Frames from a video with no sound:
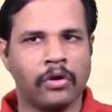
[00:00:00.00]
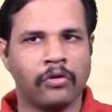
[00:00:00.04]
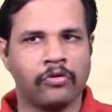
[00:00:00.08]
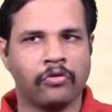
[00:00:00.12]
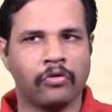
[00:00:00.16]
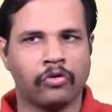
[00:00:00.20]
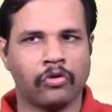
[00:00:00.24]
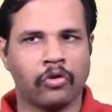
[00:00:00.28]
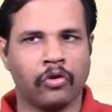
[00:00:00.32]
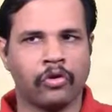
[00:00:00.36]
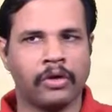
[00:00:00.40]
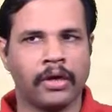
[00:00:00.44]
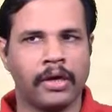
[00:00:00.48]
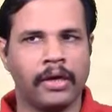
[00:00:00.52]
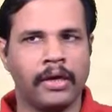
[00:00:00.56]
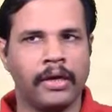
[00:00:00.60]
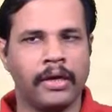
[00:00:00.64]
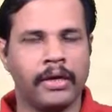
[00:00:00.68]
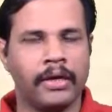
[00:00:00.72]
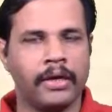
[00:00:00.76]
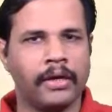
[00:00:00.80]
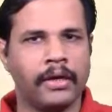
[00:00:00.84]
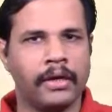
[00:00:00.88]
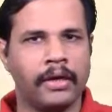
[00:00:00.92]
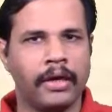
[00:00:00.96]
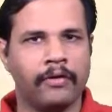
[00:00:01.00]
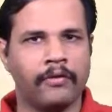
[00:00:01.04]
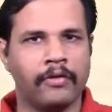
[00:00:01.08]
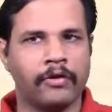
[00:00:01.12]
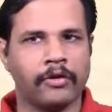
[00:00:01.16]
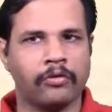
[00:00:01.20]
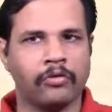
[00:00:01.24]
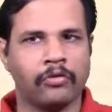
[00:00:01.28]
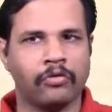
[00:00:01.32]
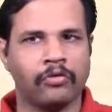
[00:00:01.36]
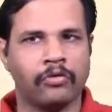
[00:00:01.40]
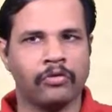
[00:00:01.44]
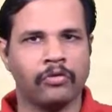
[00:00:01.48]
So totally
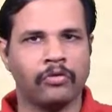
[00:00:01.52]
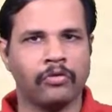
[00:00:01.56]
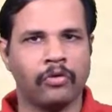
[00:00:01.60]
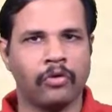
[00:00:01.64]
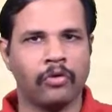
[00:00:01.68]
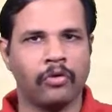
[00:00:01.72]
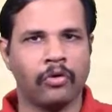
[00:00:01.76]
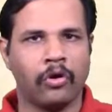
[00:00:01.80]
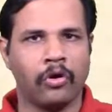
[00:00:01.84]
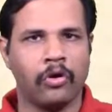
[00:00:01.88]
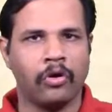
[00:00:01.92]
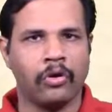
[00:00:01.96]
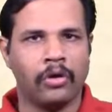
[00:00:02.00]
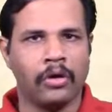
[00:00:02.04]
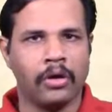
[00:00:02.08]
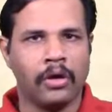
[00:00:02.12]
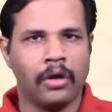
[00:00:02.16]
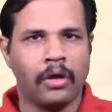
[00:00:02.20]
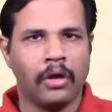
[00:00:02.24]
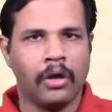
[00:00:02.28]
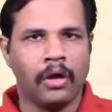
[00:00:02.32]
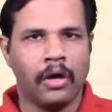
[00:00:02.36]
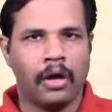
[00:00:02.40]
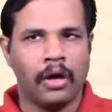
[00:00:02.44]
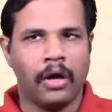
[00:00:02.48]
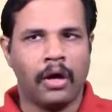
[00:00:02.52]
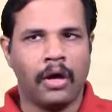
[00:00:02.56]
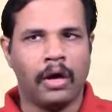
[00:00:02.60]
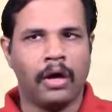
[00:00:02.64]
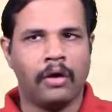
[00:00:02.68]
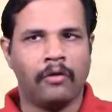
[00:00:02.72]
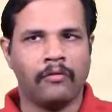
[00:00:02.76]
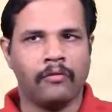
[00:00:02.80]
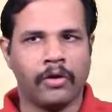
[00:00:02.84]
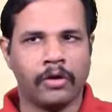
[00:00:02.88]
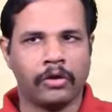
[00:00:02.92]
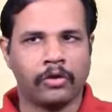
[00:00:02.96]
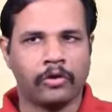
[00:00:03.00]
11,000 crore
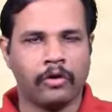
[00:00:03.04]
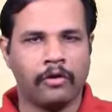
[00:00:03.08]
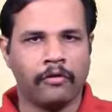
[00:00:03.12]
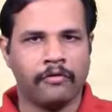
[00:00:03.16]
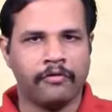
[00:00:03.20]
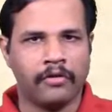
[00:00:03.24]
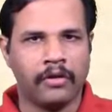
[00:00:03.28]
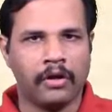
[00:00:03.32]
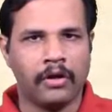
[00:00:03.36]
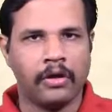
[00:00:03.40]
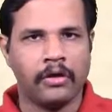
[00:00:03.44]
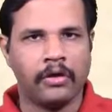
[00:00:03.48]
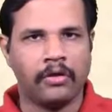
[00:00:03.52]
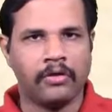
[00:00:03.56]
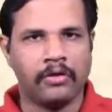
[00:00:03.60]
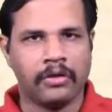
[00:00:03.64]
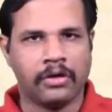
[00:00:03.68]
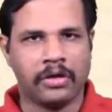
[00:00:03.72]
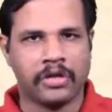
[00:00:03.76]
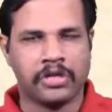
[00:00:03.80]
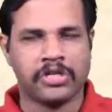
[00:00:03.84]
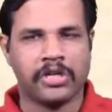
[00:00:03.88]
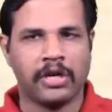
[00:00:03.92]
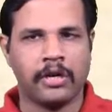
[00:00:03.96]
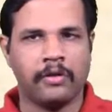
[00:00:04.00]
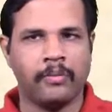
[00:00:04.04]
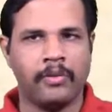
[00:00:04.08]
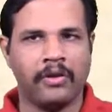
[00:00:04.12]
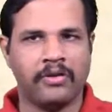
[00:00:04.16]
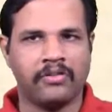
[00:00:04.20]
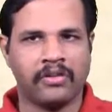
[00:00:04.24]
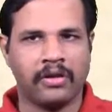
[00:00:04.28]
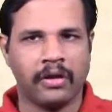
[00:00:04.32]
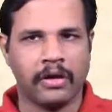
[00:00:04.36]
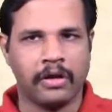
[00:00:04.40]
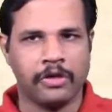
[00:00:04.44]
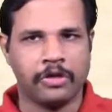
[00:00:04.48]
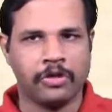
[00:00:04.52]
worth of treasury
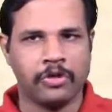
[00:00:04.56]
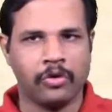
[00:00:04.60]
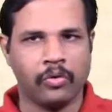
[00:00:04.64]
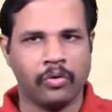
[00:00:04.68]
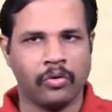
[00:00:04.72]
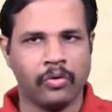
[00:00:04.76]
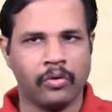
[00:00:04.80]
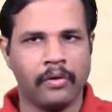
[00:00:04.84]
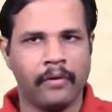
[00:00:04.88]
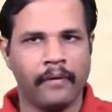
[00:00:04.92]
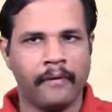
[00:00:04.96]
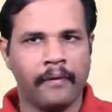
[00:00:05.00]
bills are issued.